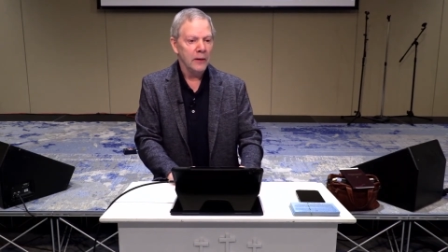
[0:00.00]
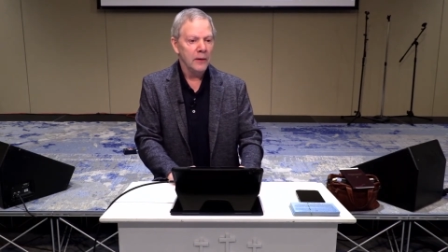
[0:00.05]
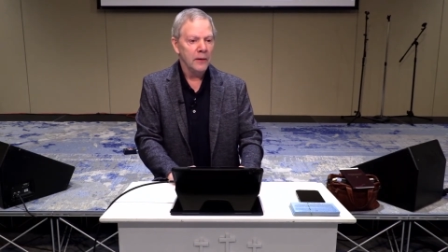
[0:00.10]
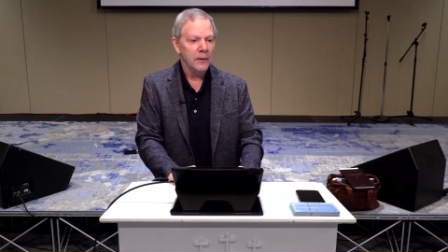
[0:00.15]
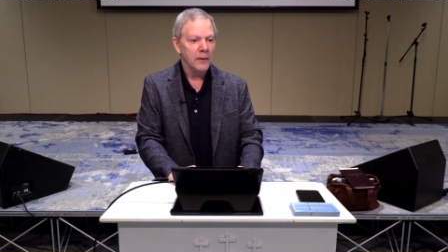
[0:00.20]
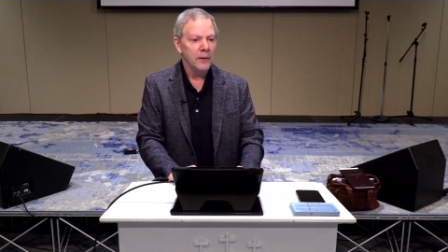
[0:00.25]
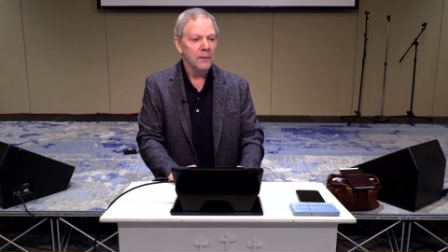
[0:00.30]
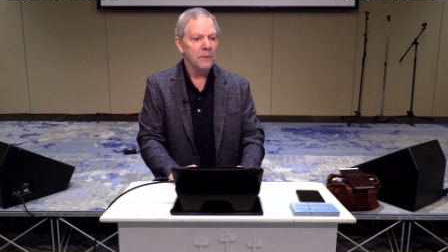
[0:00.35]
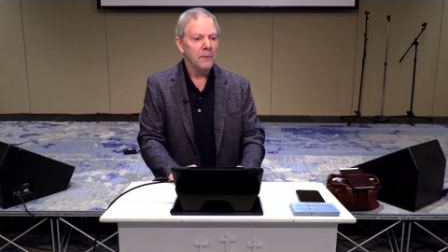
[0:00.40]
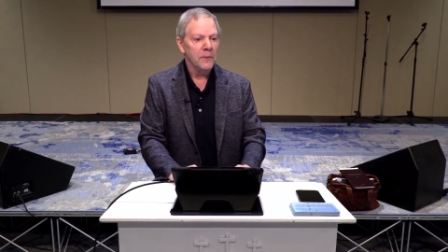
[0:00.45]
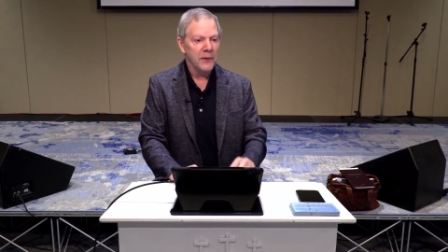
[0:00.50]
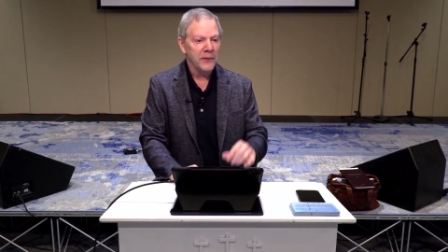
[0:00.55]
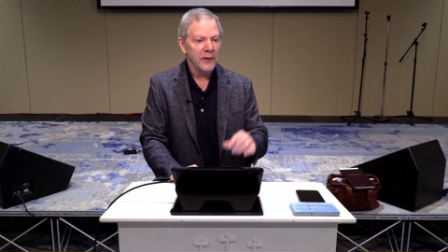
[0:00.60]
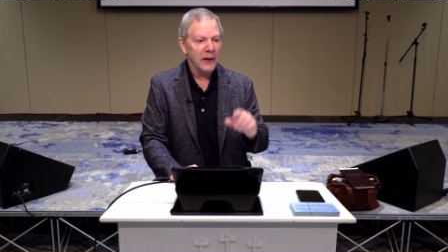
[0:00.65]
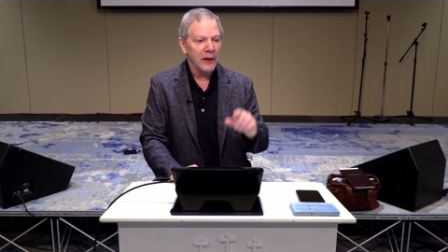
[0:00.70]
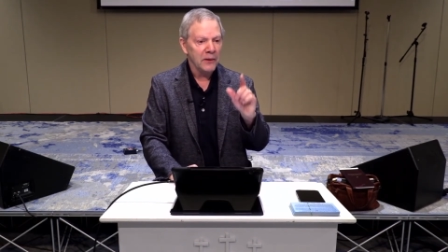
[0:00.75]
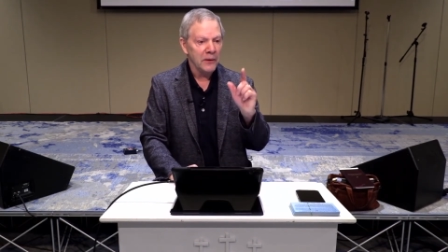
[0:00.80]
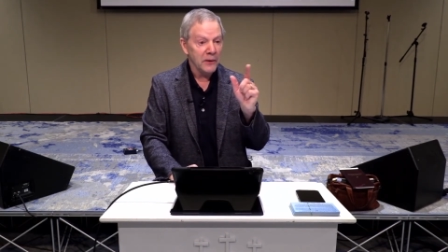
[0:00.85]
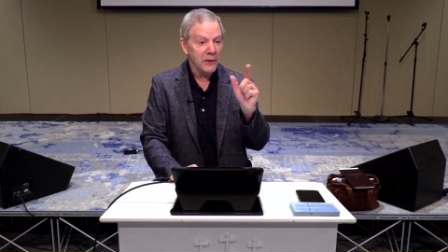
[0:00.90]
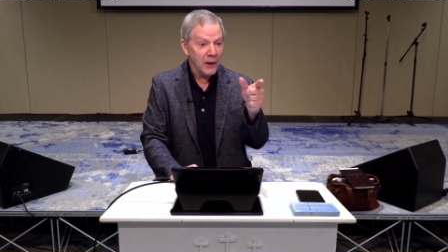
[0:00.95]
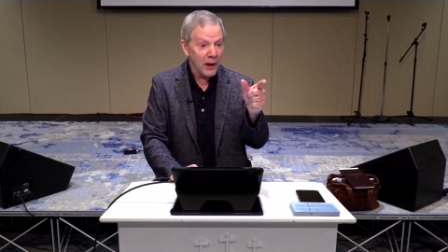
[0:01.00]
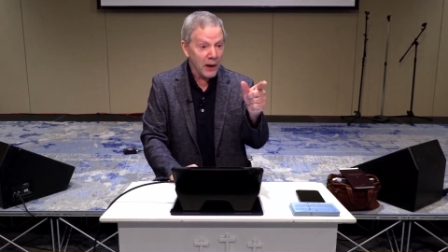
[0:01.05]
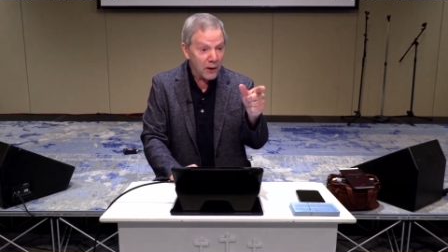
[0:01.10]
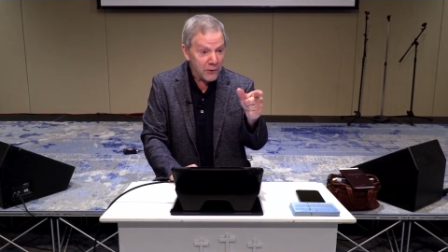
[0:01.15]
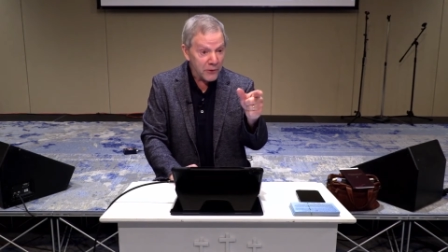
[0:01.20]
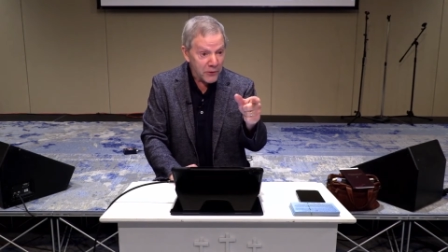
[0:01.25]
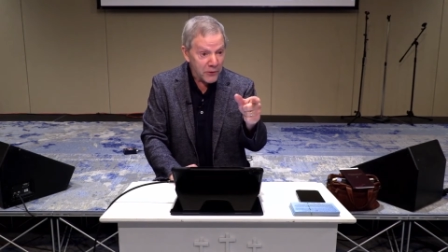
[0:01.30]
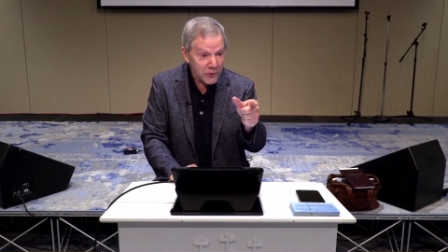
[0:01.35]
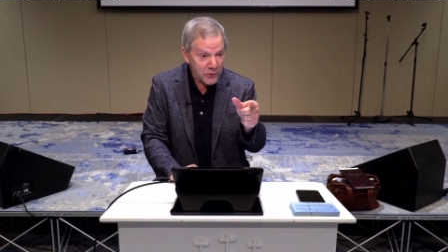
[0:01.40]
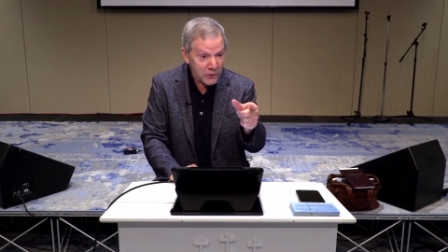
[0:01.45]
But that's how
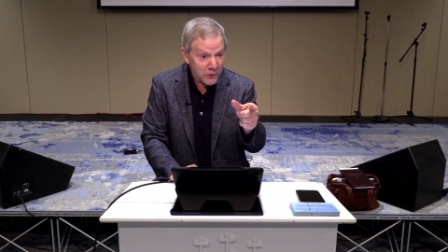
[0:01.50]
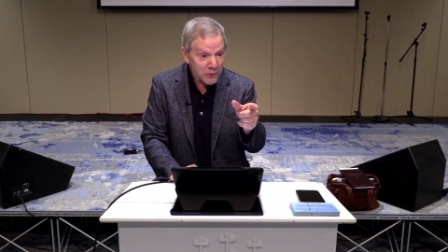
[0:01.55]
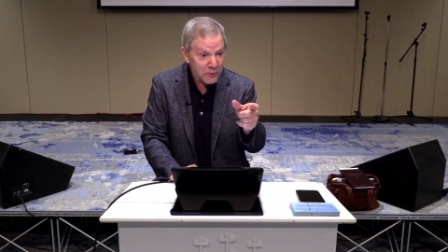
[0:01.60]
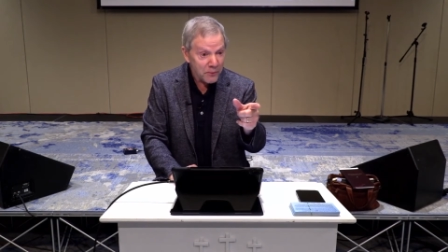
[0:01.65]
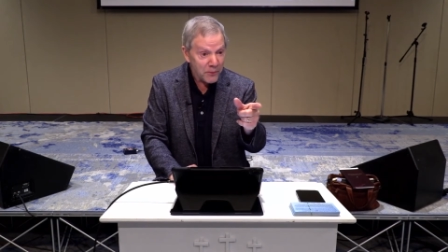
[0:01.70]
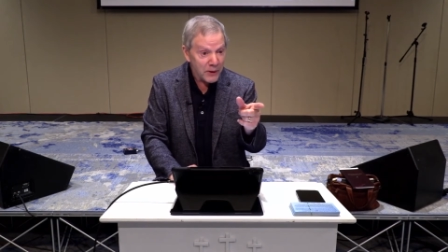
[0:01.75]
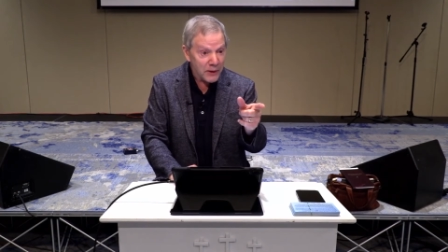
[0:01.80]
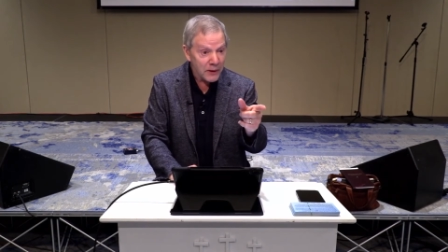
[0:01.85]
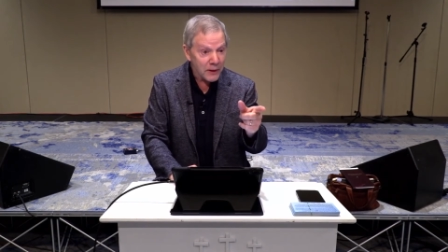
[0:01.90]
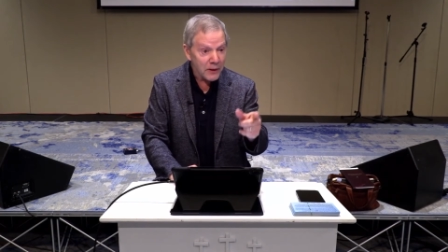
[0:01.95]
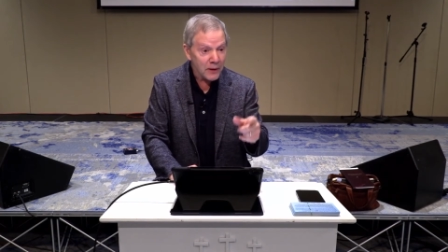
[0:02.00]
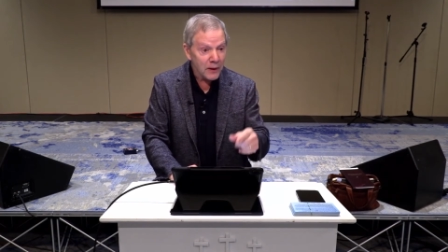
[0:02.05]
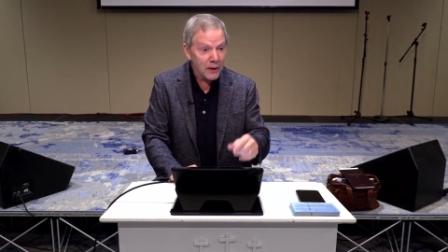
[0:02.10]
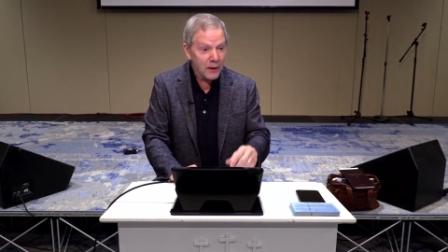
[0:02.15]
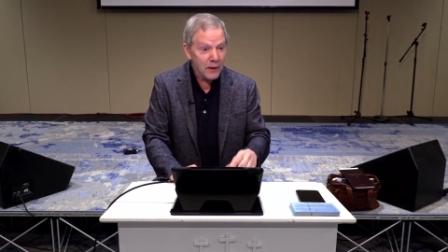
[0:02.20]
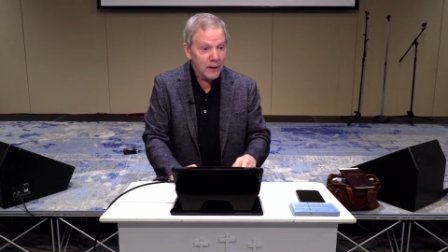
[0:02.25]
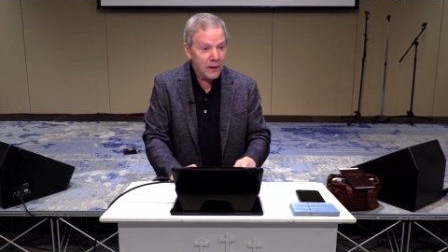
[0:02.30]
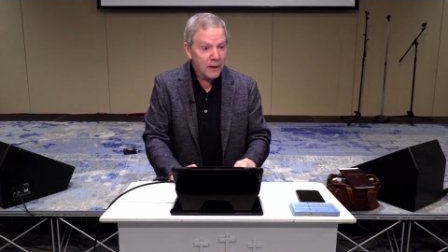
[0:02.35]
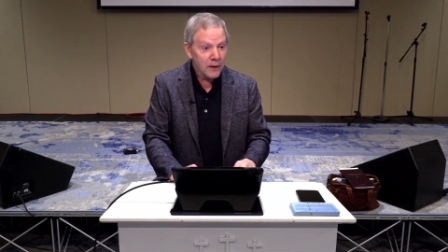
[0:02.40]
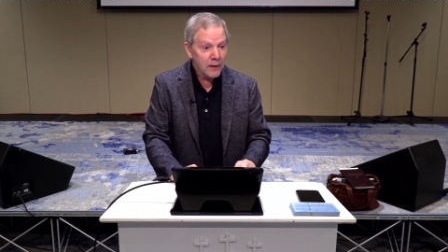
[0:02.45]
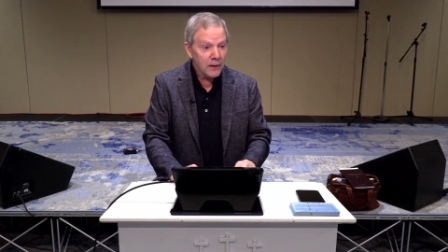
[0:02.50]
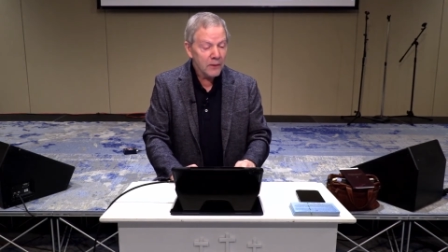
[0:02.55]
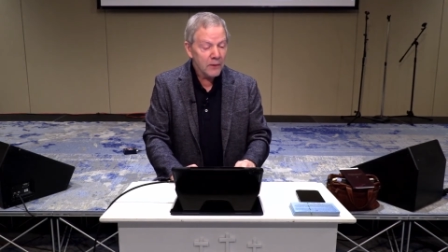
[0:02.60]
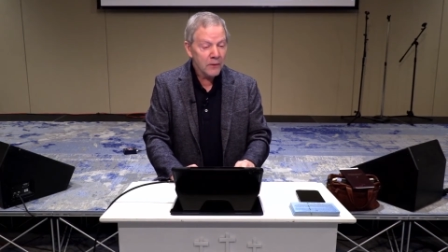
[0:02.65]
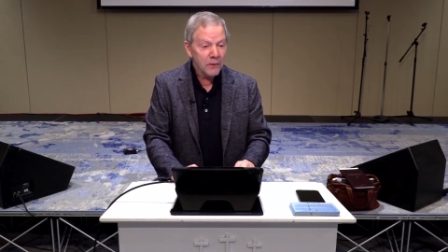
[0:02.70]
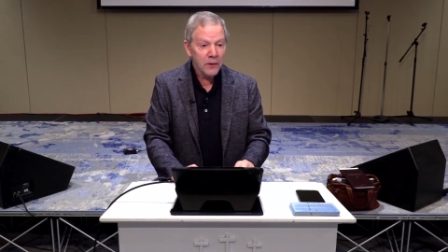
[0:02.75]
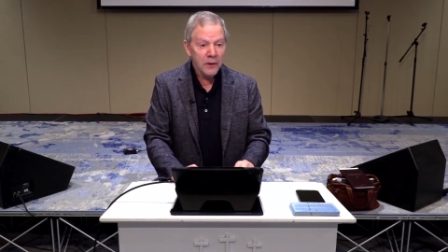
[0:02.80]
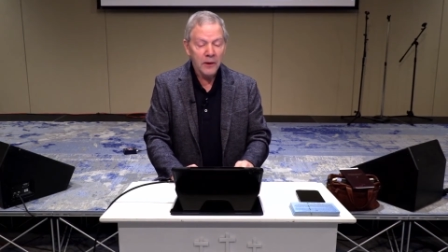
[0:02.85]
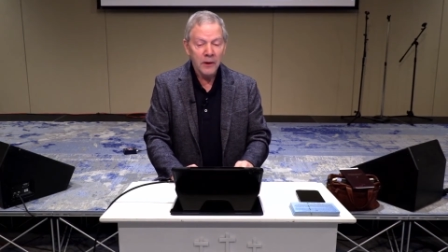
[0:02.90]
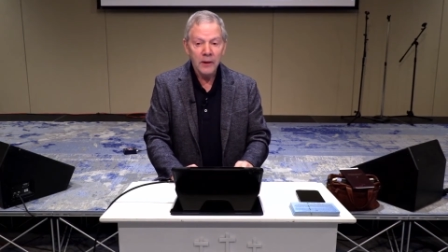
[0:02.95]
you should be. You
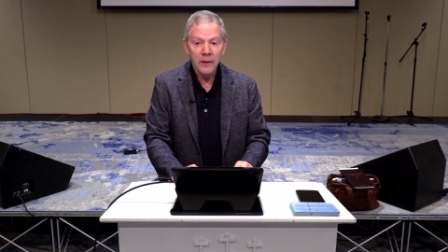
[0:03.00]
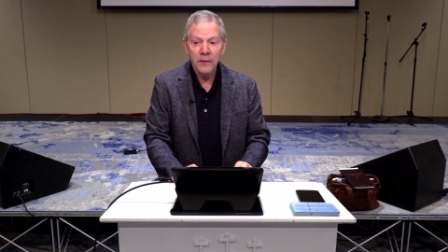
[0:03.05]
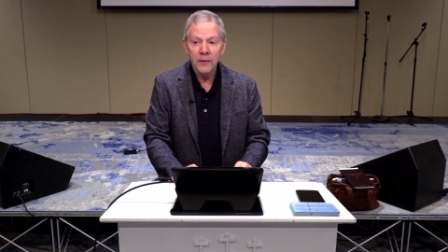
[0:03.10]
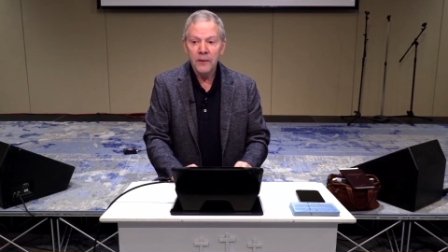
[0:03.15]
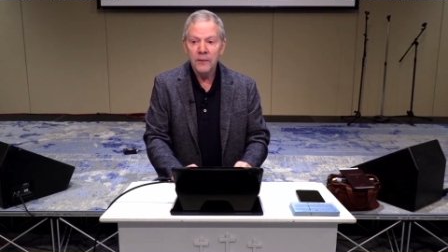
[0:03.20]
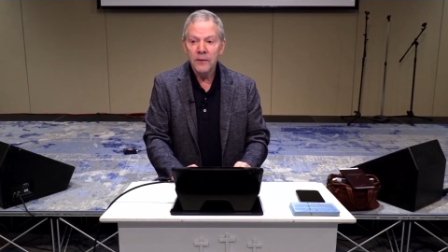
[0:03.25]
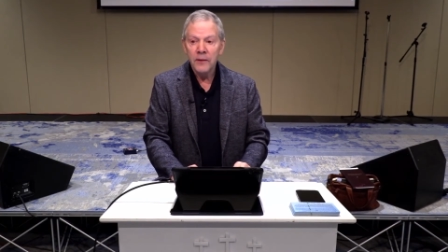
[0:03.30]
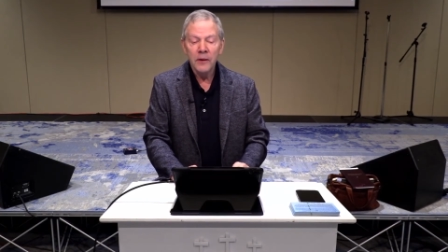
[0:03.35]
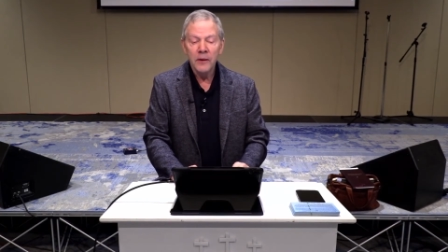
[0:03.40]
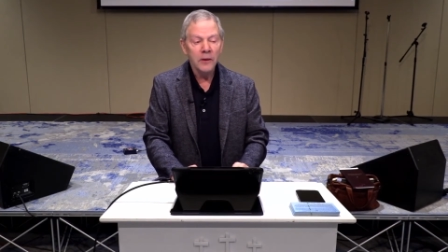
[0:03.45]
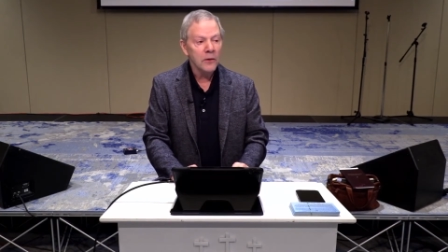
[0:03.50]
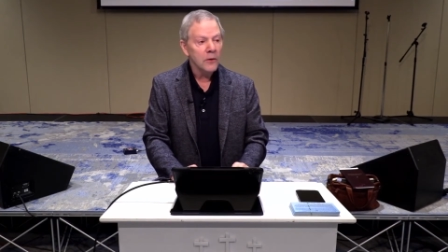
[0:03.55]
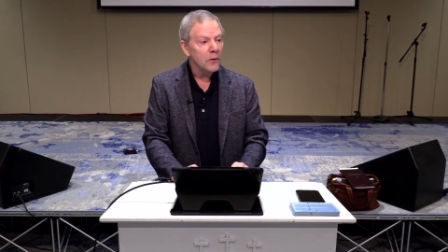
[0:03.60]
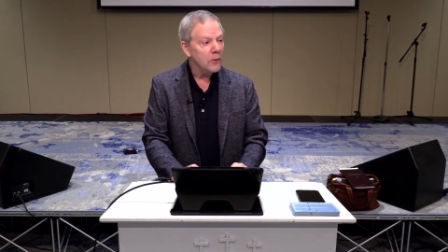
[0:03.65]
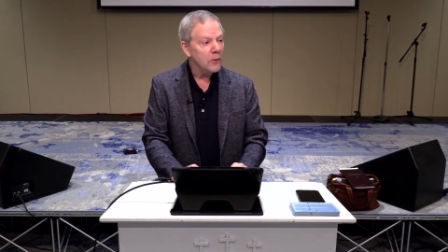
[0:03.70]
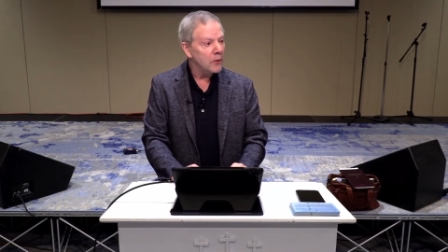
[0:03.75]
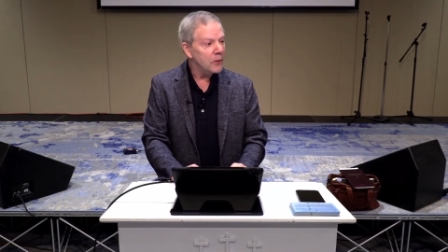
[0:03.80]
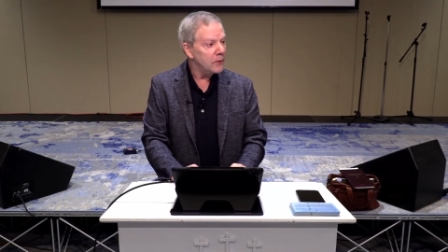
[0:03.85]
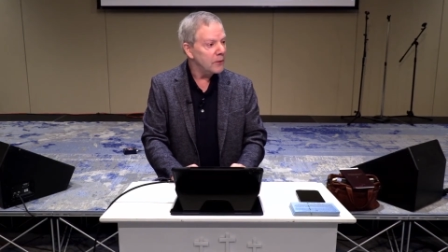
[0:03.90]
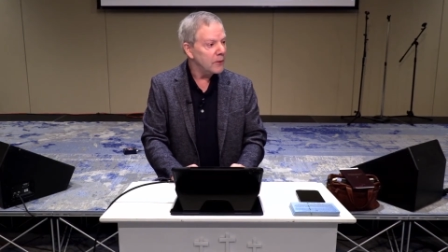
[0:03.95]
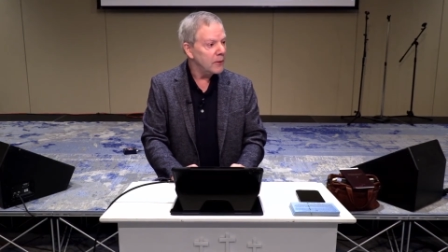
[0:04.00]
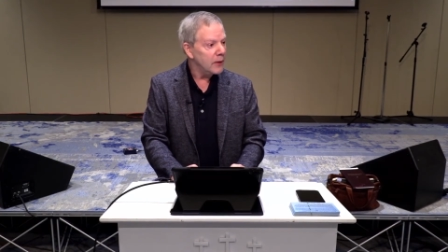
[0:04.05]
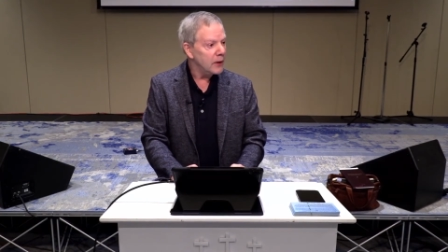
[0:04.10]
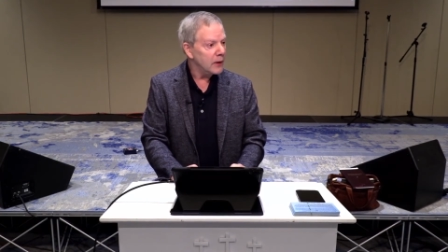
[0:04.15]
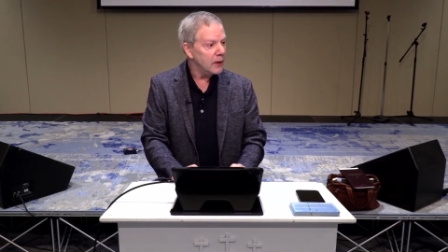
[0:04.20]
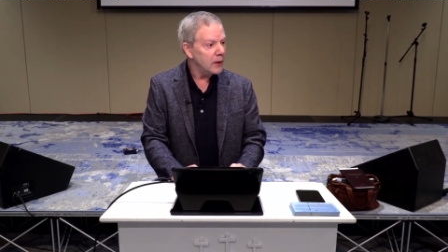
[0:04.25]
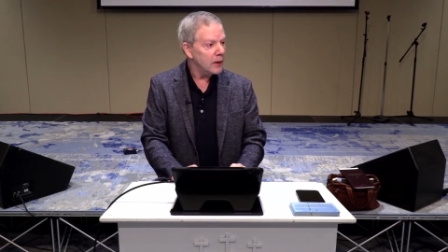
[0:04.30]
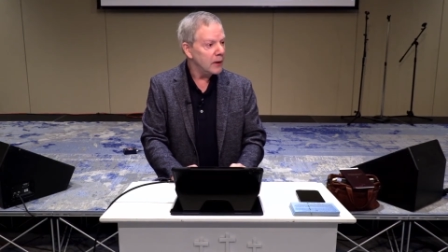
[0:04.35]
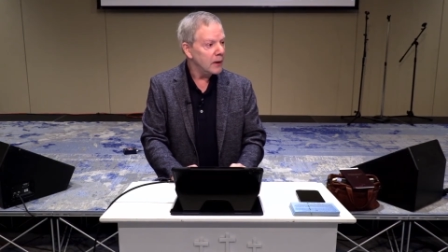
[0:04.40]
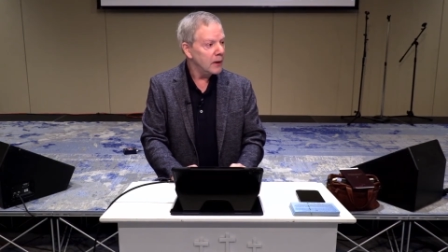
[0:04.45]
see, this is a good thing.